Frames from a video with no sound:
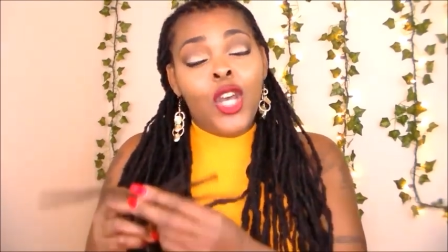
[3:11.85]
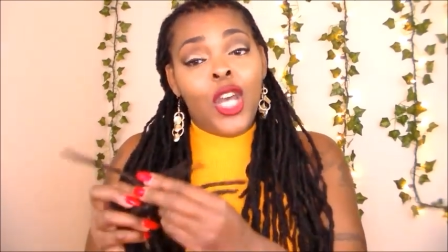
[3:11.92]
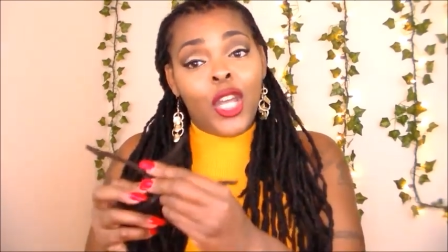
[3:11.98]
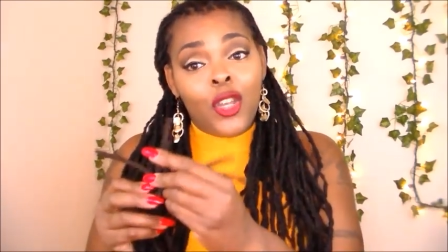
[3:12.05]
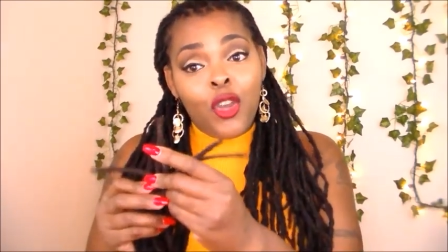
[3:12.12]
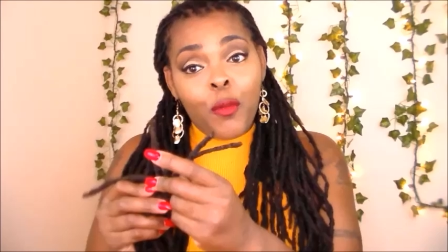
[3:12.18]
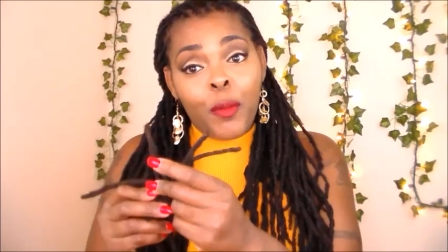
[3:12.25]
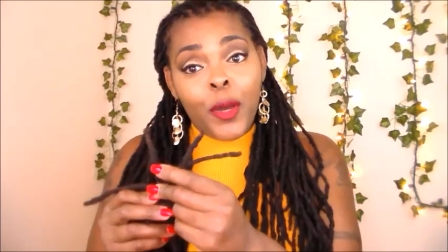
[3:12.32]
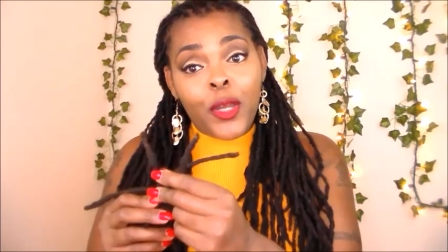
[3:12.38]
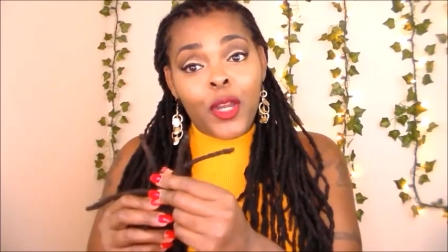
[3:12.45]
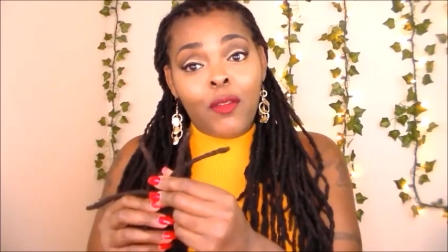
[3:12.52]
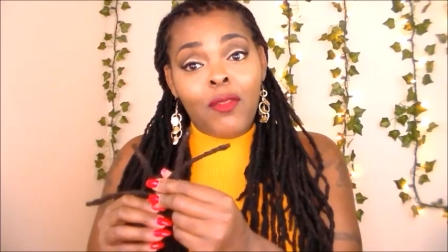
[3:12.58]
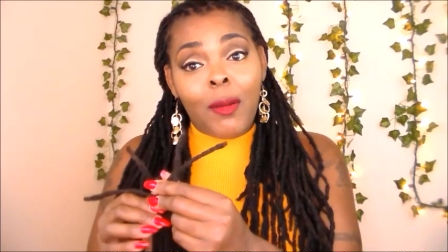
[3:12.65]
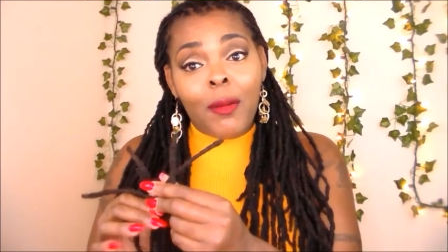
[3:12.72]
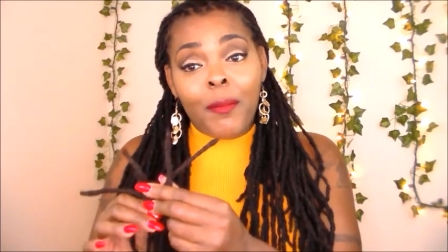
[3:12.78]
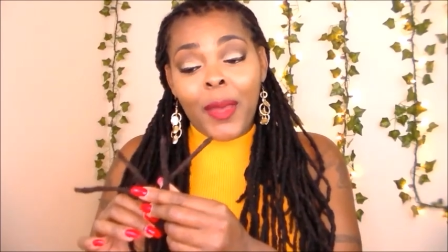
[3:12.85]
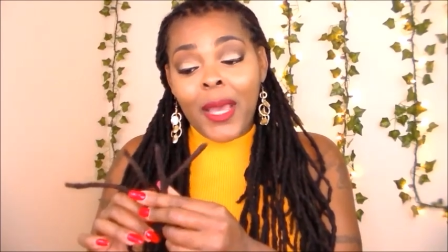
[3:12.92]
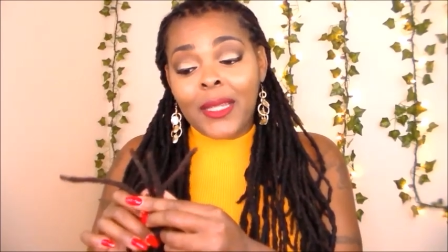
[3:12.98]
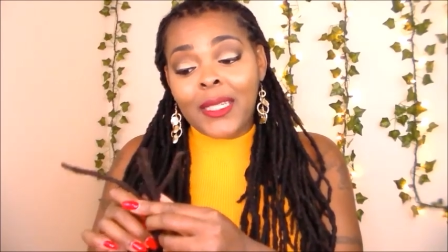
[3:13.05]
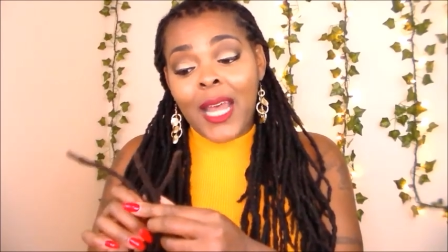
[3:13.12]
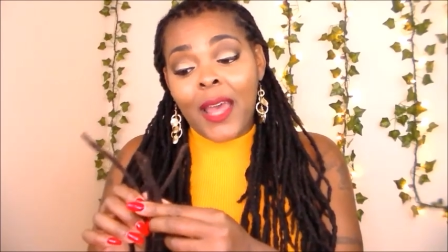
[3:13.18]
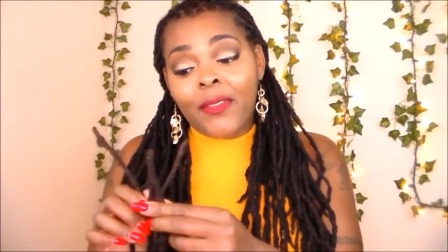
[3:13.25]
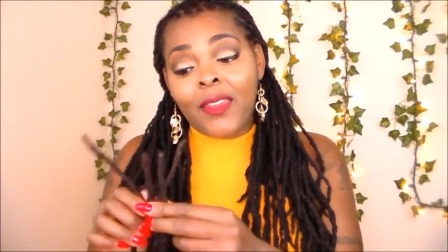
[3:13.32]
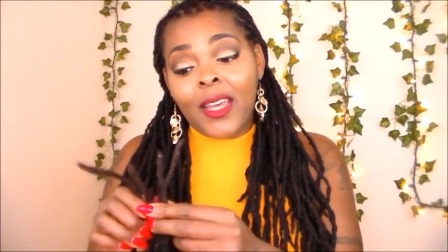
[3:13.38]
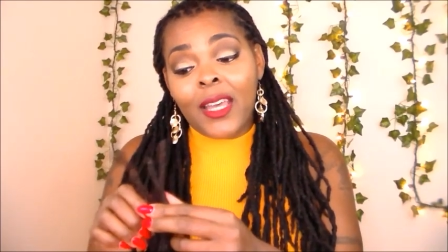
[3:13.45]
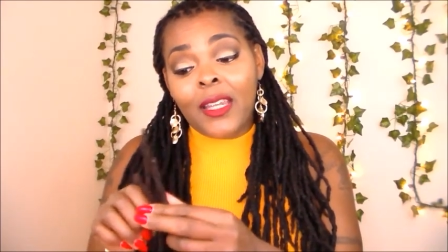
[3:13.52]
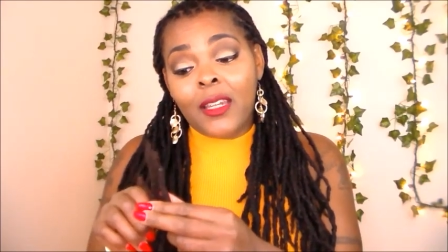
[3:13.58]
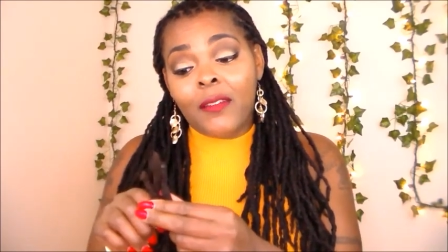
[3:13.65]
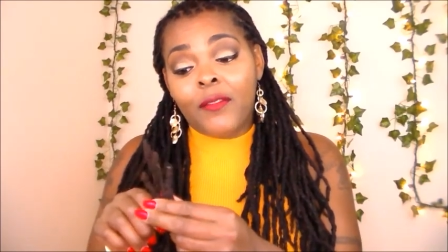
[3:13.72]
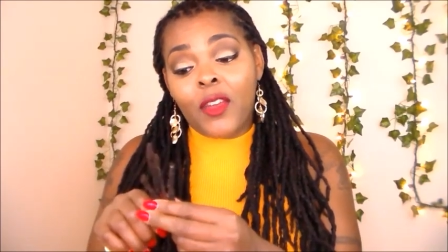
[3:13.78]
and you put your rubber bands at the
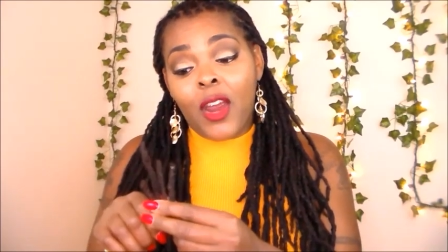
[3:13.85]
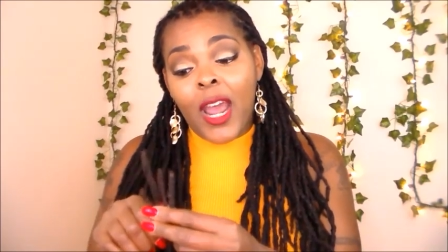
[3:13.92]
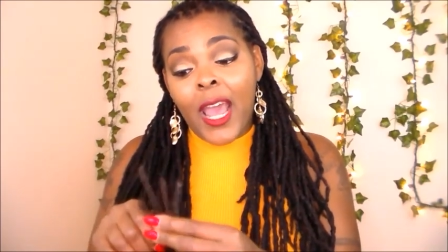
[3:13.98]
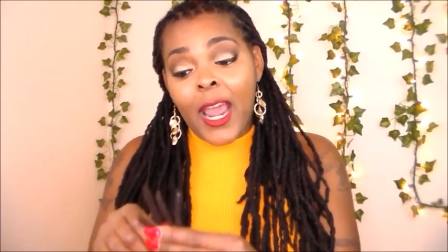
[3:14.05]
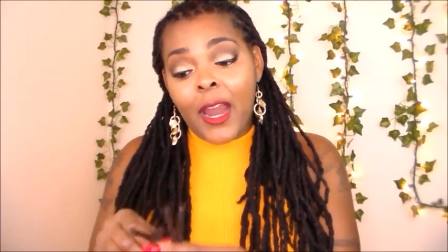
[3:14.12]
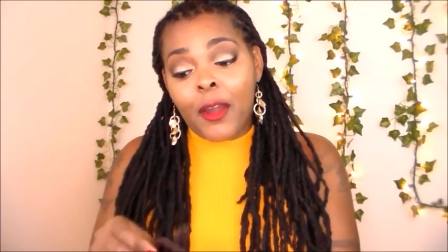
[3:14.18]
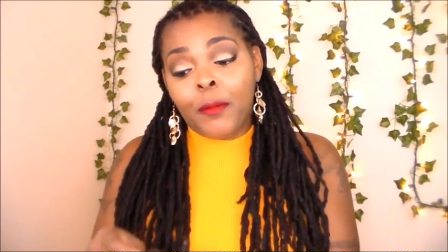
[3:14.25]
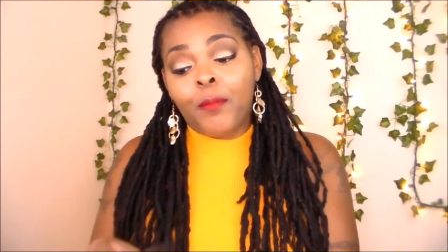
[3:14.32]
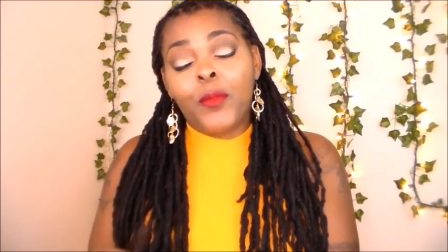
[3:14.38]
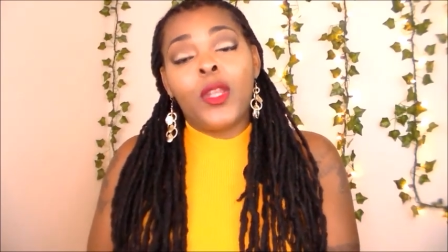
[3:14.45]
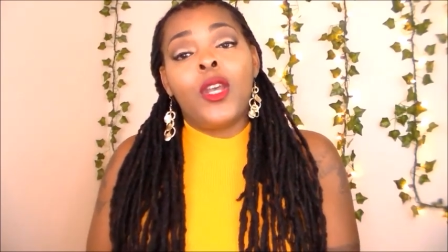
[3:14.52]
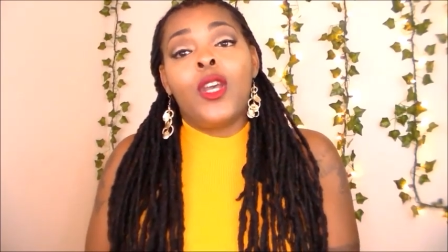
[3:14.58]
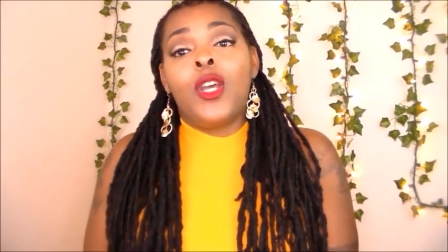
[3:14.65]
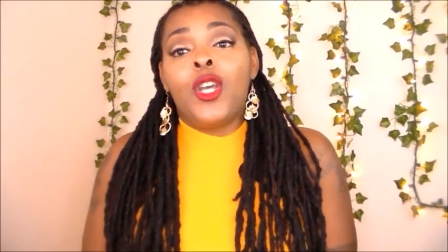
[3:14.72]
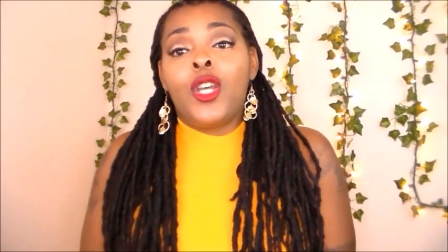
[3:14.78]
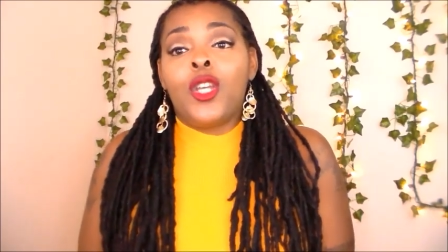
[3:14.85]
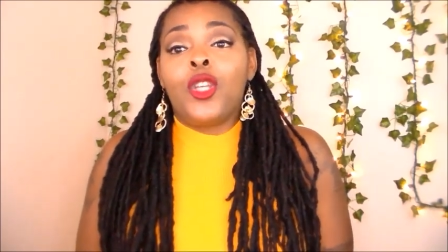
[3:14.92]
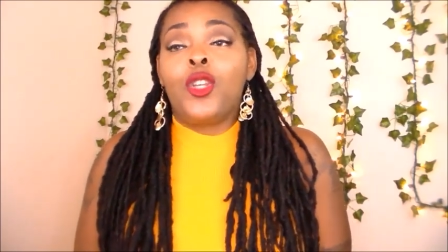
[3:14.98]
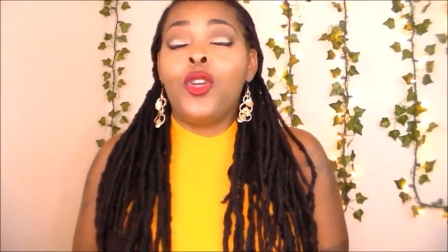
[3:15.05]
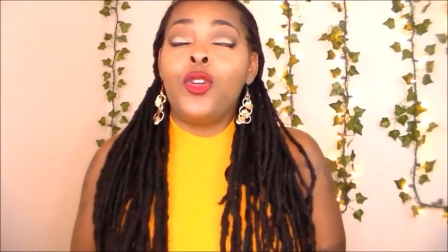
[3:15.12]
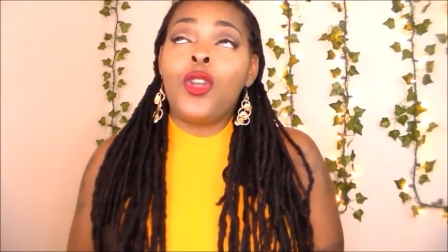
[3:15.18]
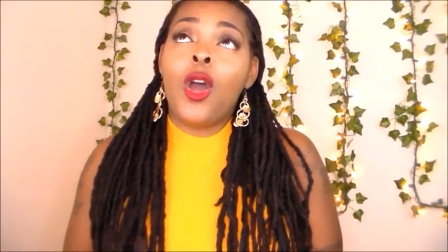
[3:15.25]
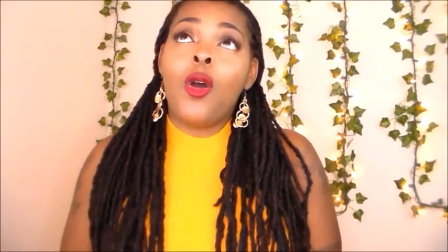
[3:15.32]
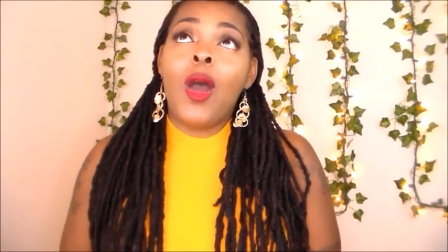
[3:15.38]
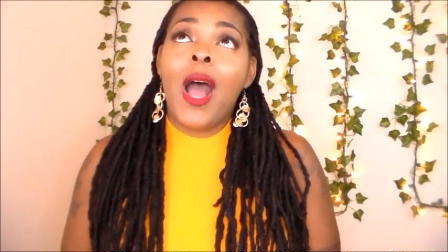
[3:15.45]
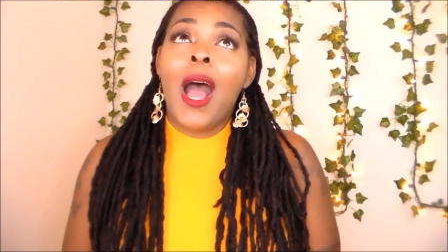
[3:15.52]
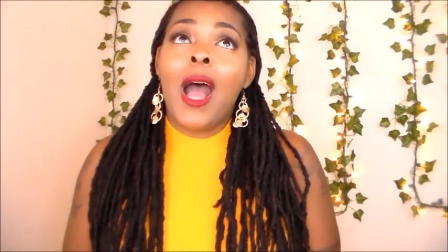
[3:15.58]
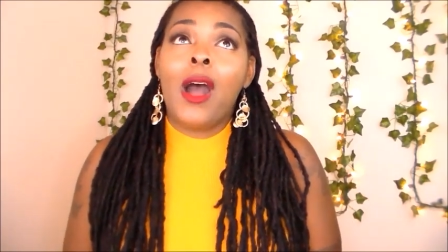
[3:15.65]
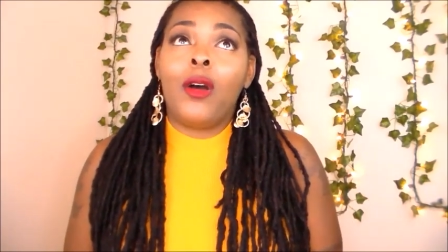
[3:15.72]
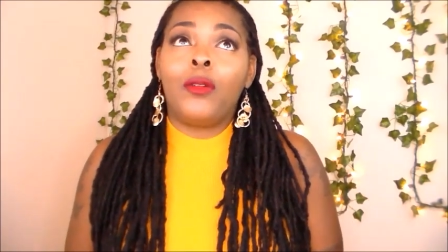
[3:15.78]
end of your hair, you
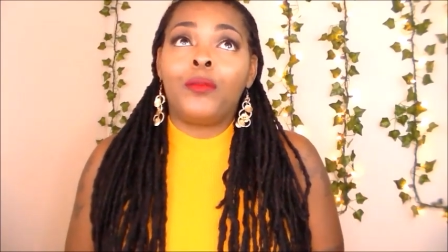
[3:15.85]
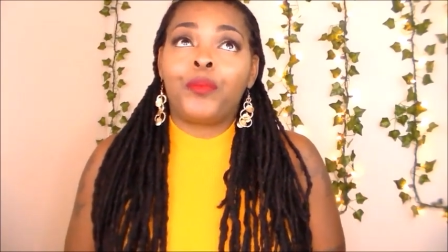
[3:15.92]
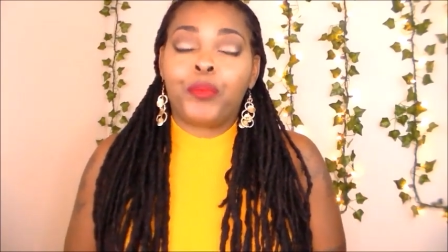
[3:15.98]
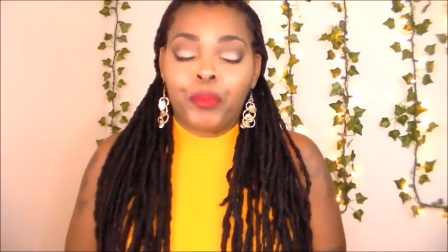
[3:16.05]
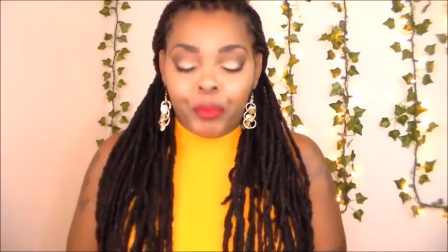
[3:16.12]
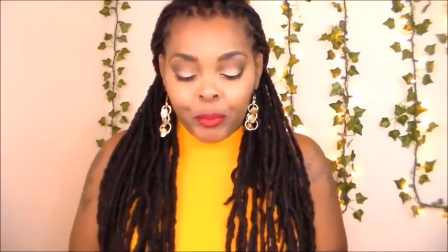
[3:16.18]
know how